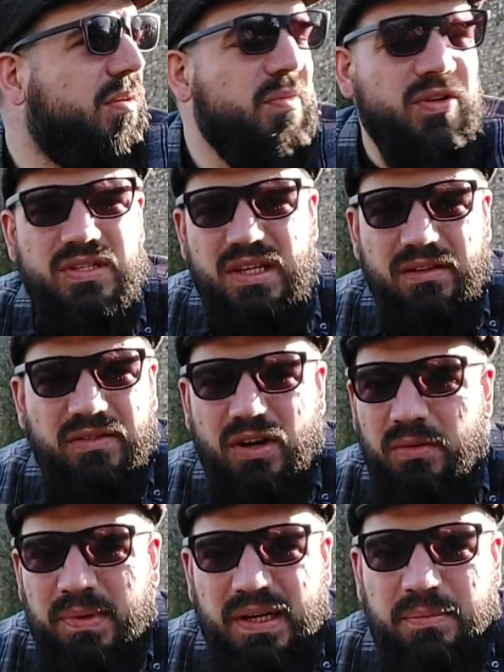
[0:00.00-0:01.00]
Mostly you've
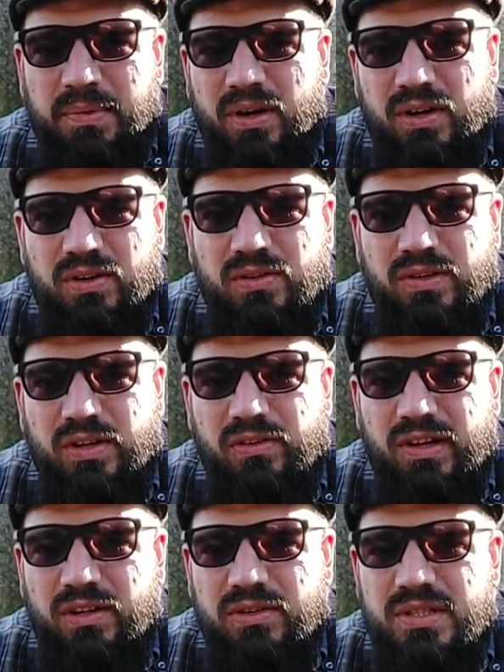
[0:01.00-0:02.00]
got a billy pot or a
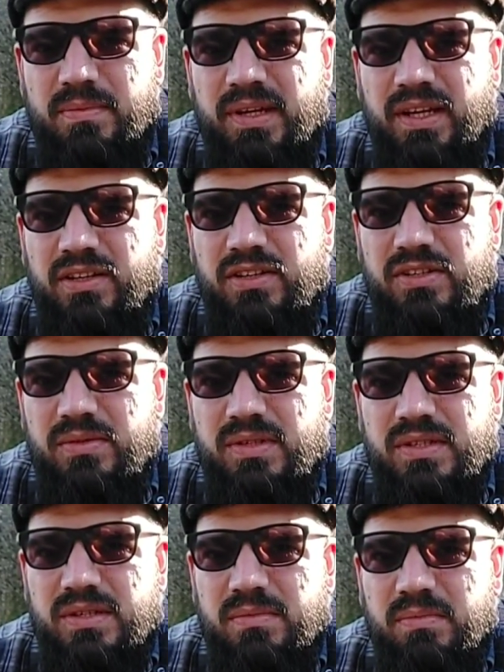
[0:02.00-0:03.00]
grill or something, and you're doing
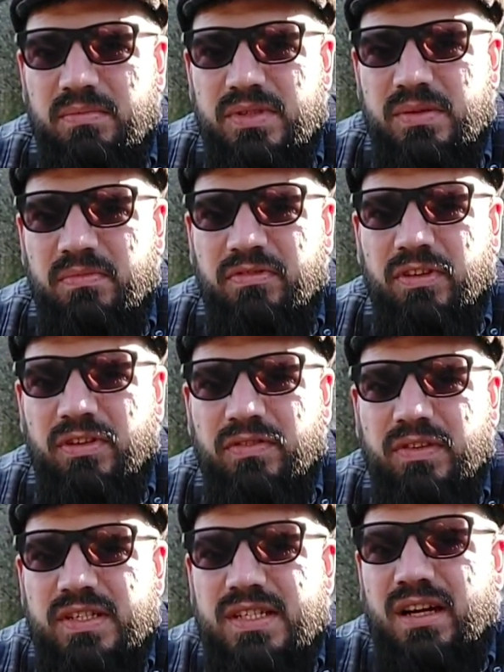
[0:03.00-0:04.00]
some food
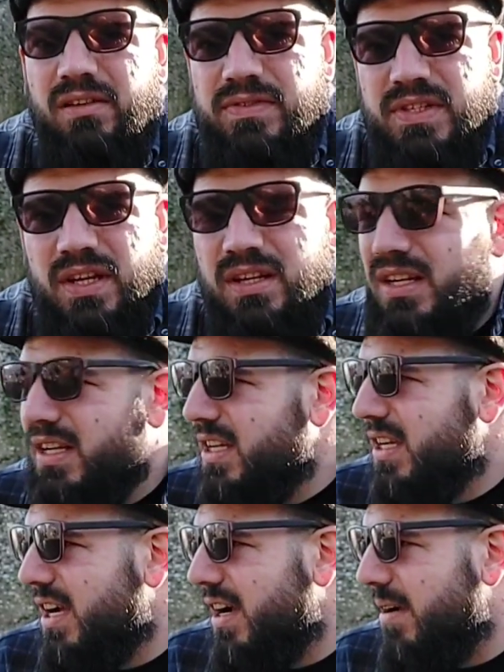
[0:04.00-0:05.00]
for yourself. So
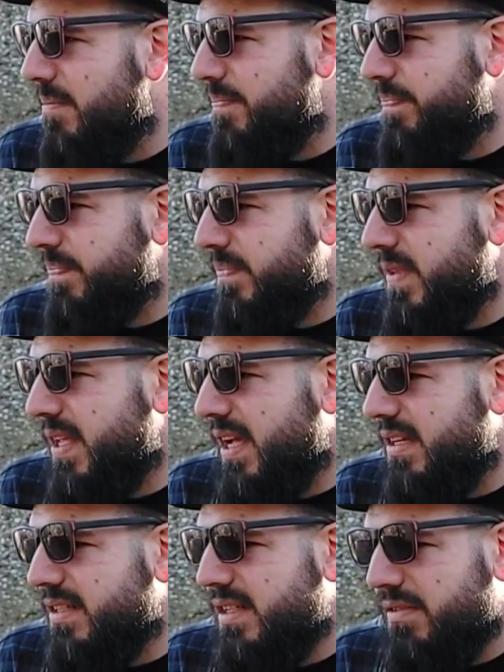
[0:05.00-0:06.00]

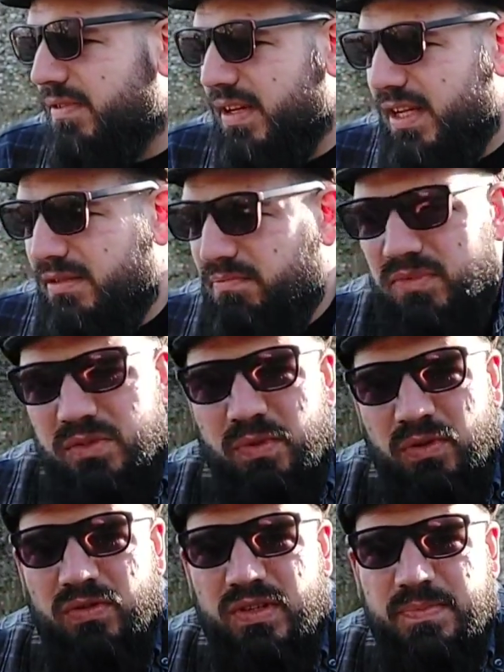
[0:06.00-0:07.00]
yeah, definitely
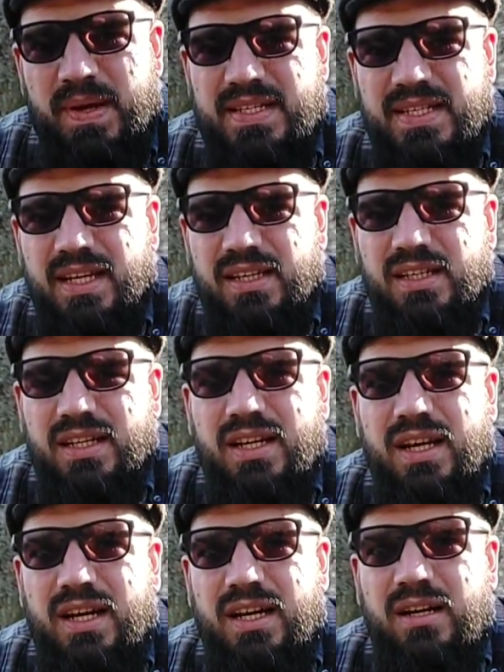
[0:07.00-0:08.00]
smaller is better,
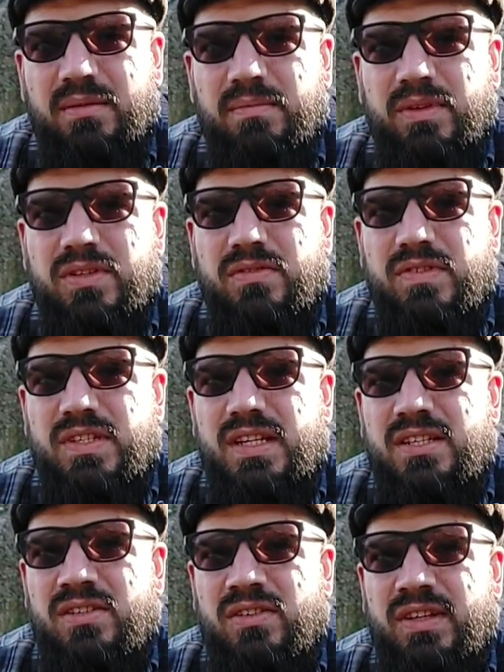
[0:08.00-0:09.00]
because obviously
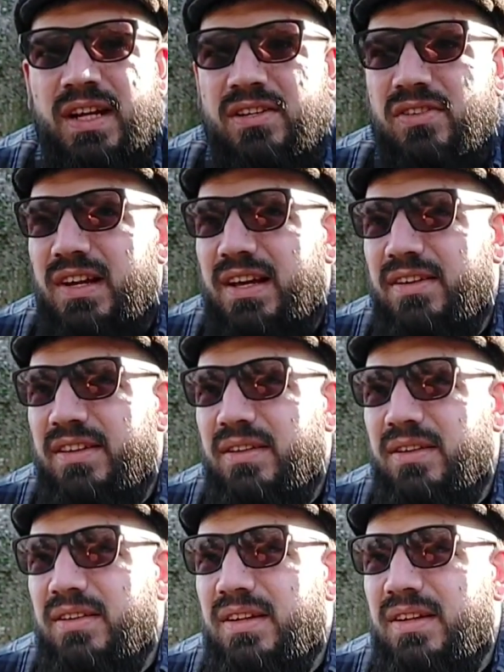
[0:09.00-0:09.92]
it's not natural out in